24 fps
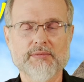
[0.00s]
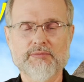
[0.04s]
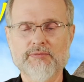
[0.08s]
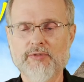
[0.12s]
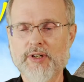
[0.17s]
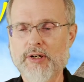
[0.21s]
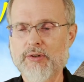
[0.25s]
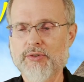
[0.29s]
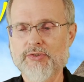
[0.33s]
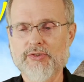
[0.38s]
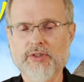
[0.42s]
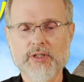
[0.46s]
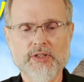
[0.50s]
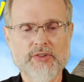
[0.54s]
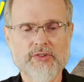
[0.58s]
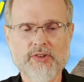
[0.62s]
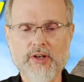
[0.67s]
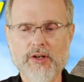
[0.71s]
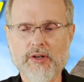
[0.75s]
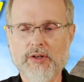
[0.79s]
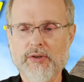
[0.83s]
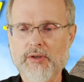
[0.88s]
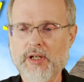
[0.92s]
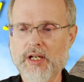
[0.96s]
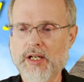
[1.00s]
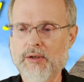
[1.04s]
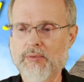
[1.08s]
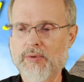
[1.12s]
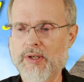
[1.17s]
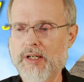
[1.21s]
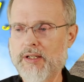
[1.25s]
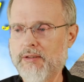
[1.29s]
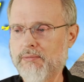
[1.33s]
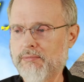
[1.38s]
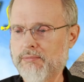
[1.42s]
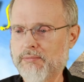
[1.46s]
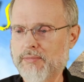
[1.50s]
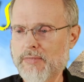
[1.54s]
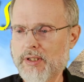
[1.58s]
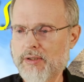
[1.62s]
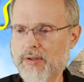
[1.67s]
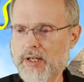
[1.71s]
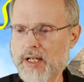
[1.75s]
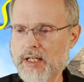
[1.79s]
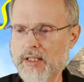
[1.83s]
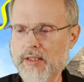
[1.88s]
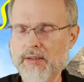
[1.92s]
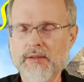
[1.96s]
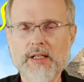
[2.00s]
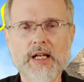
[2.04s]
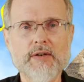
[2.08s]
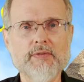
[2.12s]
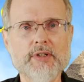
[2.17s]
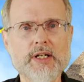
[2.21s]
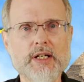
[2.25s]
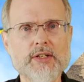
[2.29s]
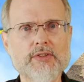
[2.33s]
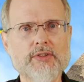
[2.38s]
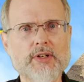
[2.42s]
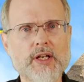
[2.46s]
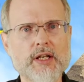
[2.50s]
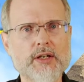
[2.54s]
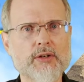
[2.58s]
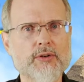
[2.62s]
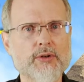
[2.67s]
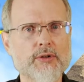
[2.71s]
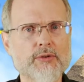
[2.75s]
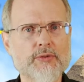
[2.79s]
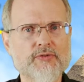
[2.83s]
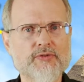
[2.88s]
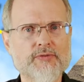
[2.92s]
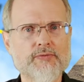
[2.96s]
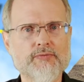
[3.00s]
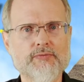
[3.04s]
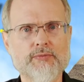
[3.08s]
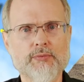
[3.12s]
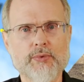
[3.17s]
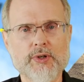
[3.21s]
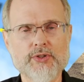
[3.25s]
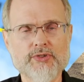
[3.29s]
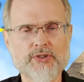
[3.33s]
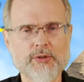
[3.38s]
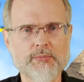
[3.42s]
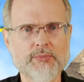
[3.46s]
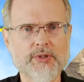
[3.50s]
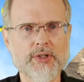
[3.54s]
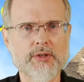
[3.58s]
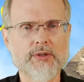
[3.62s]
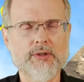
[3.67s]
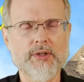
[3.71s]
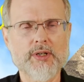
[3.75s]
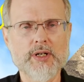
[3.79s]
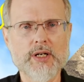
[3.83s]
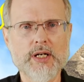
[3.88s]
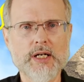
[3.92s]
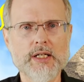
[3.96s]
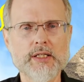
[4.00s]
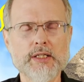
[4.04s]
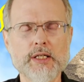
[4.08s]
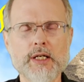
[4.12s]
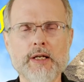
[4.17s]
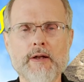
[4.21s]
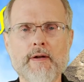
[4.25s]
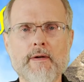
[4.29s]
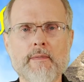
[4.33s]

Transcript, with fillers: Pharaoh's going to say, okay, well, all right, have a nice day. Go worship to your God.